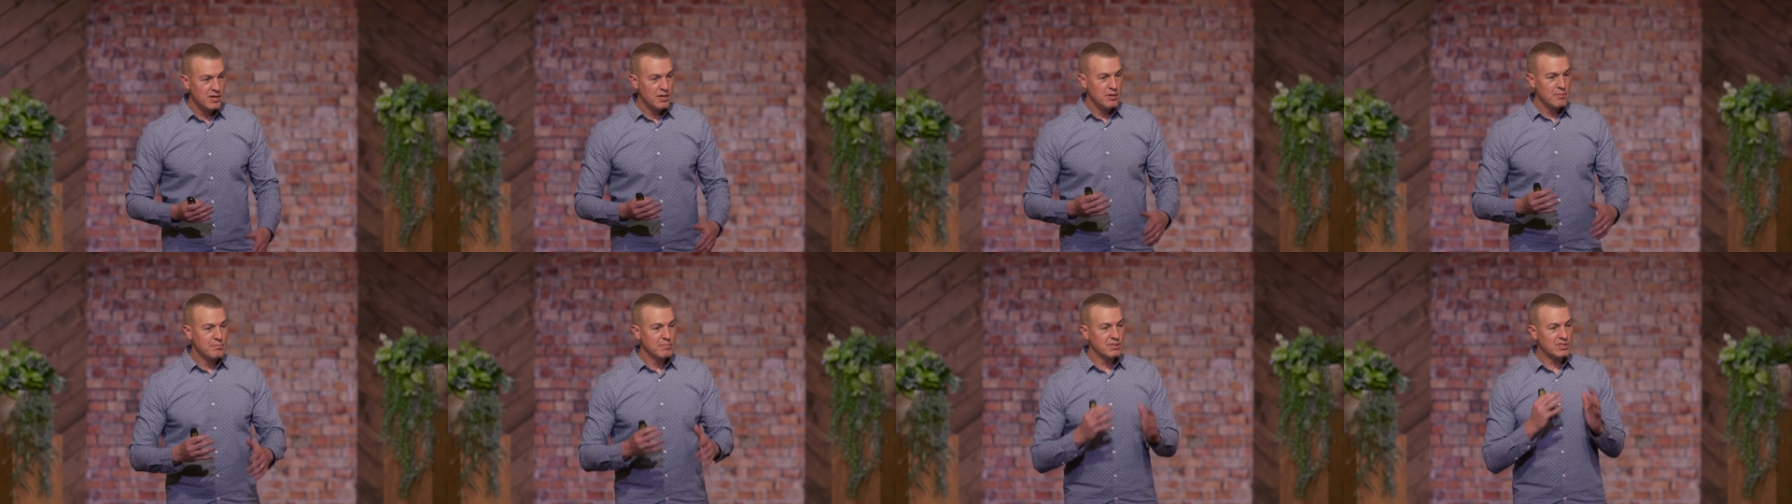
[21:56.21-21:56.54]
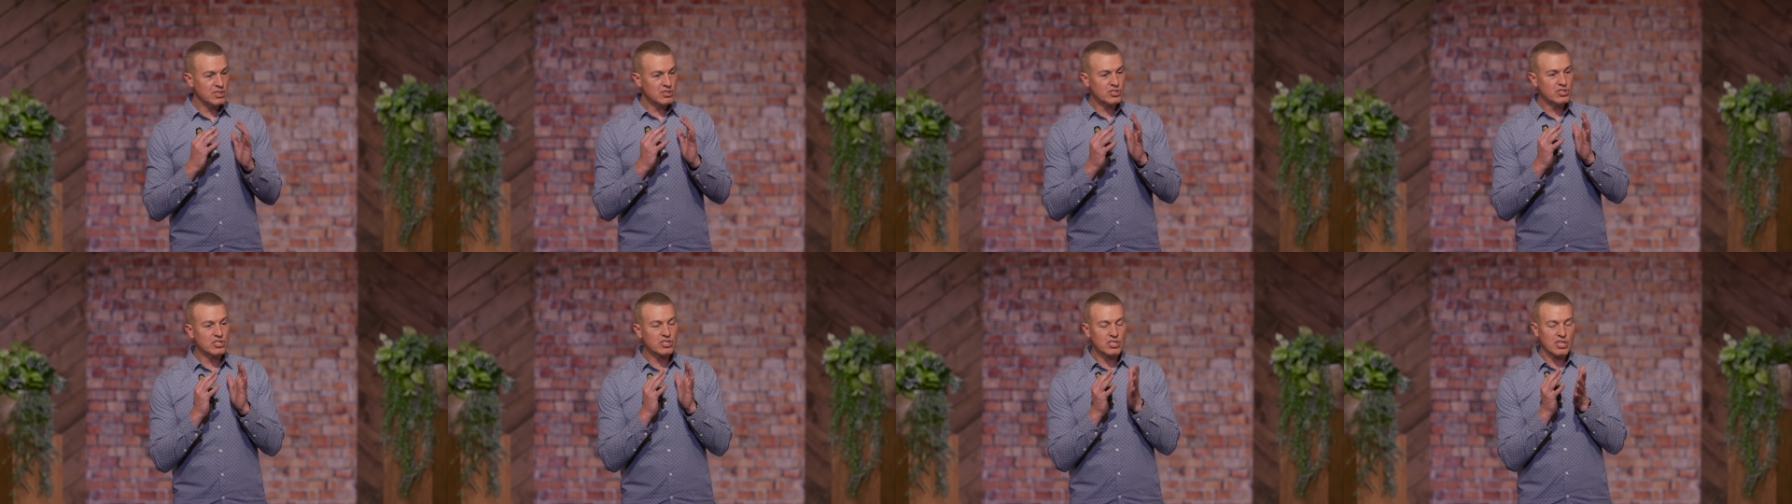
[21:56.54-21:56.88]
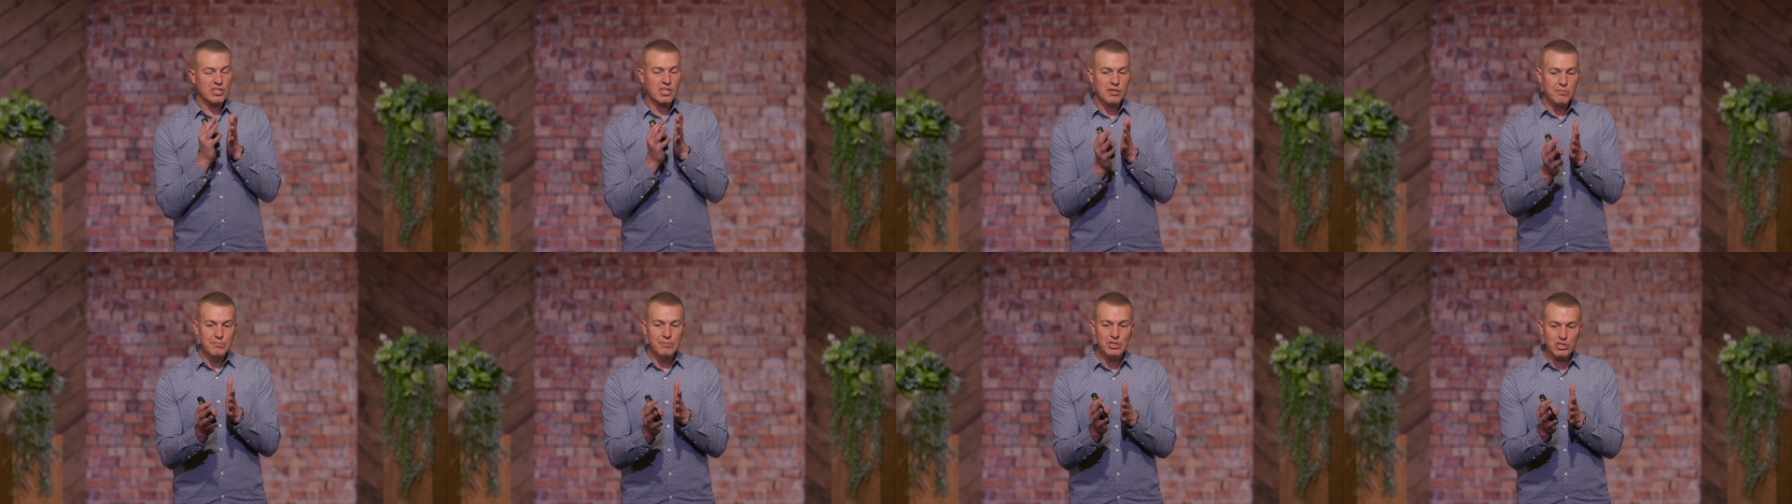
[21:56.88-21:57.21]
but this is a
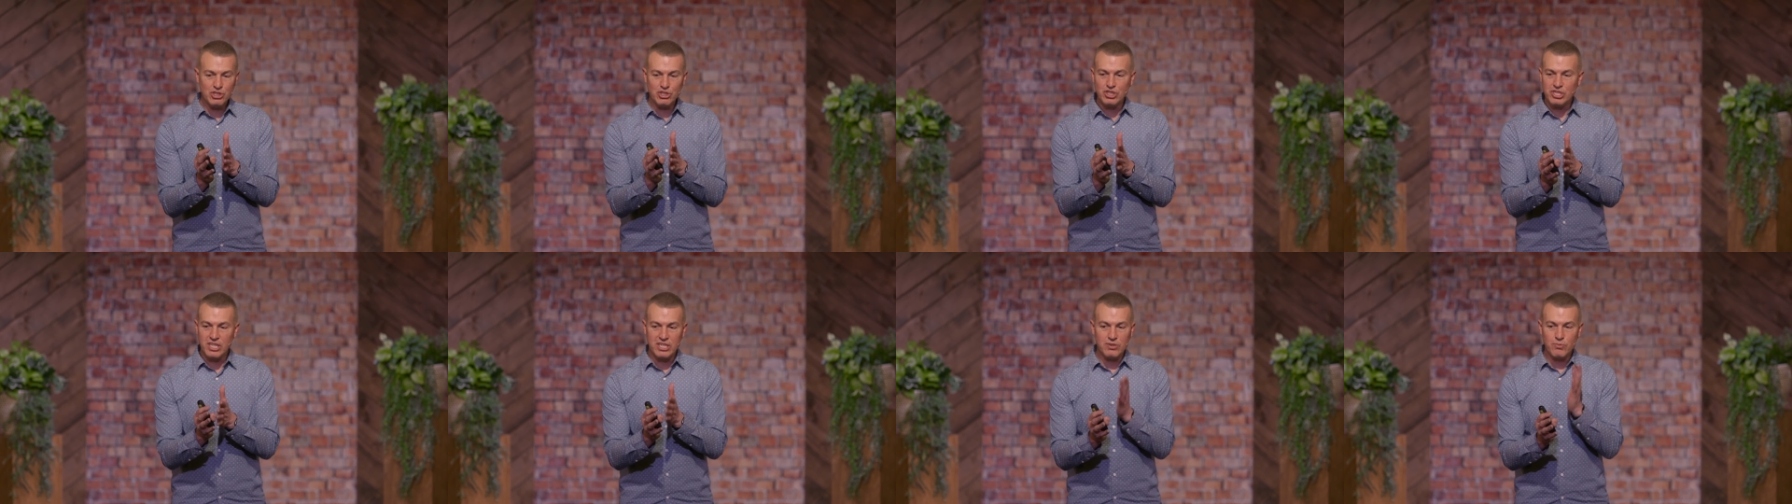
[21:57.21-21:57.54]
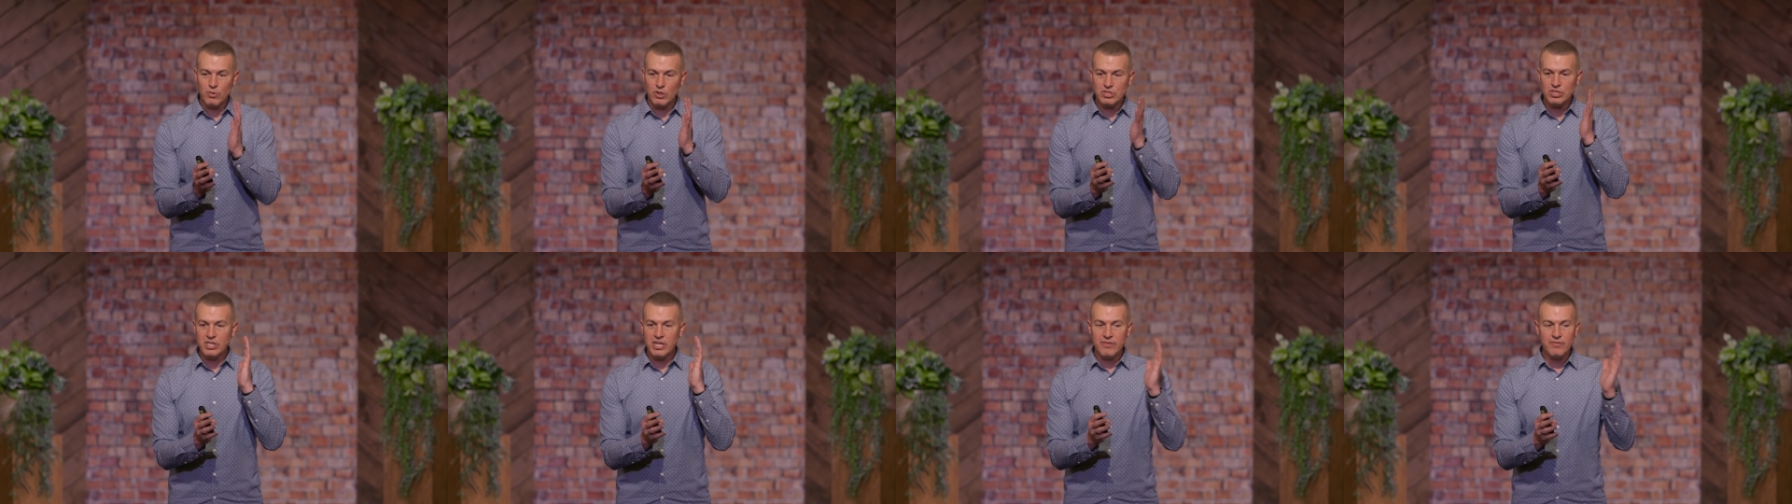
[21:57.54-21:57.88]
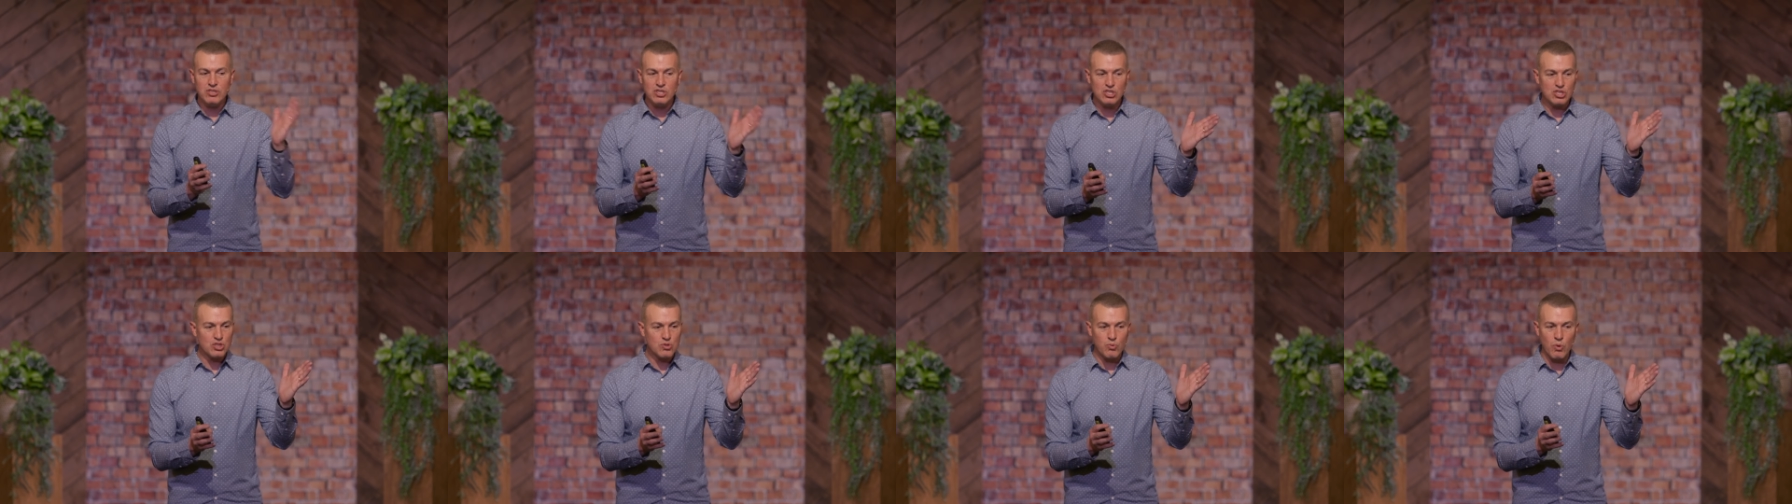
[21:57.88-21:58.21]
commissioning. It wasn't even
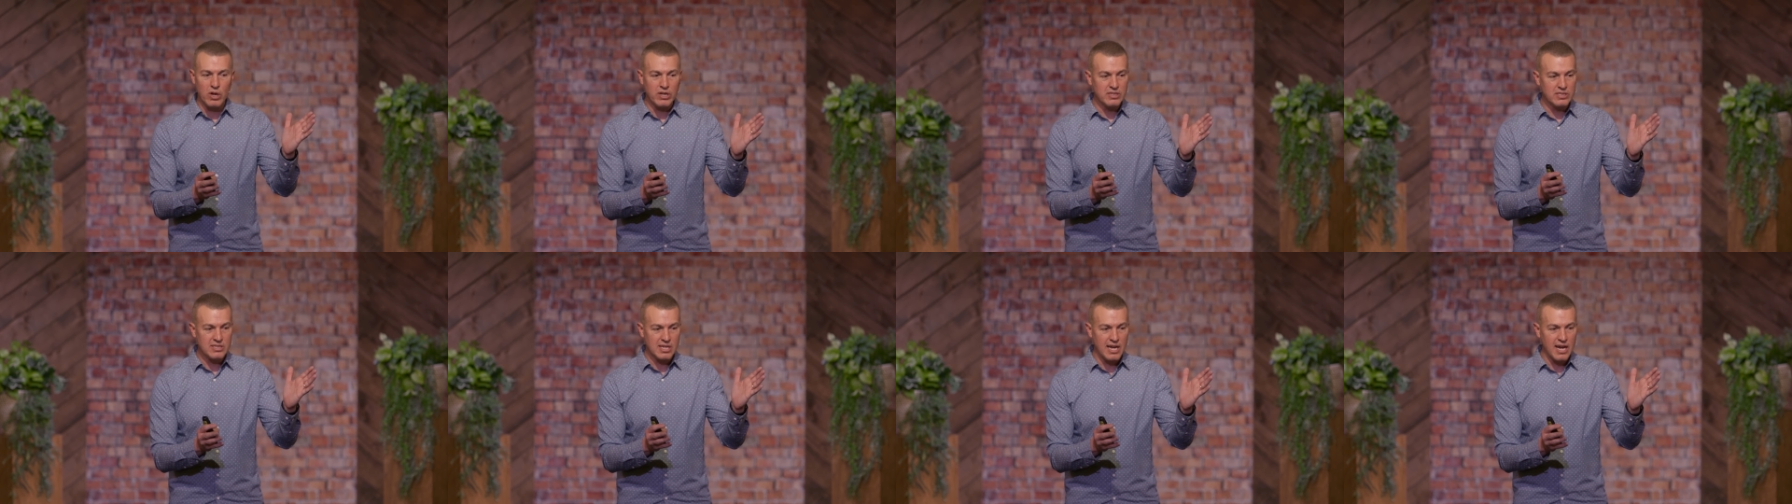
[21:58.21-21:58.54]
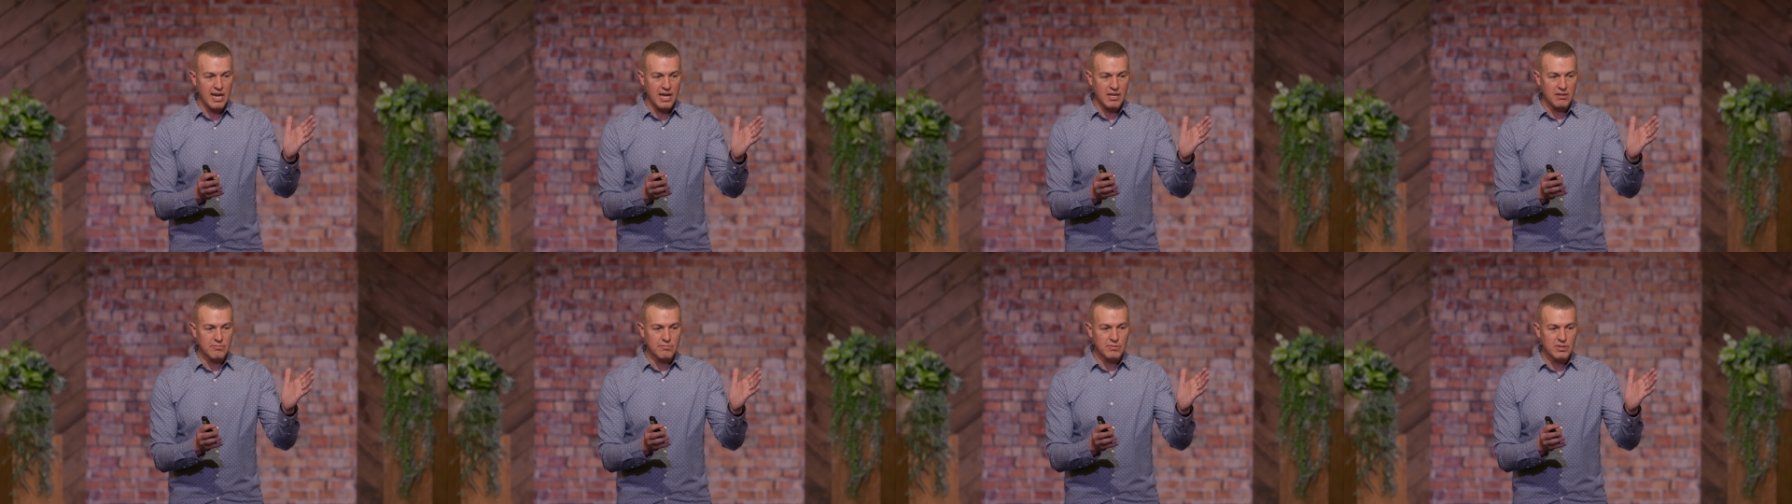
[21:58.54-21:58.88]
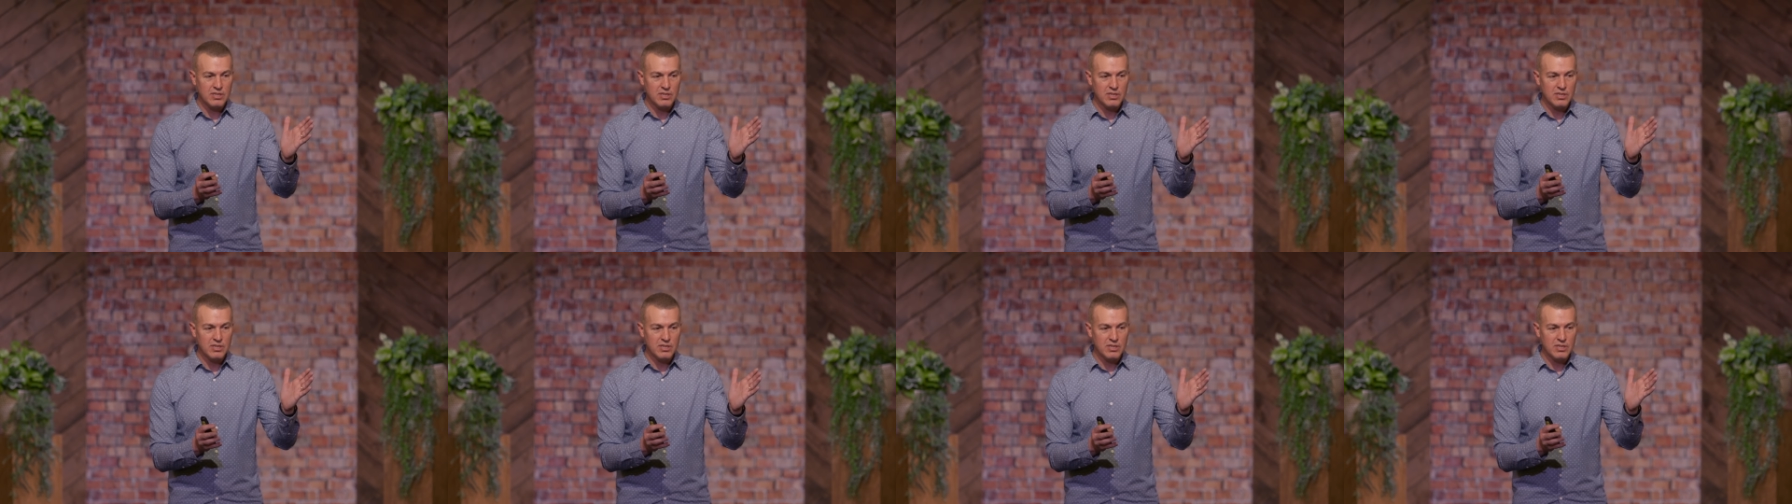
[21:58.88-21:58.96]
just one time.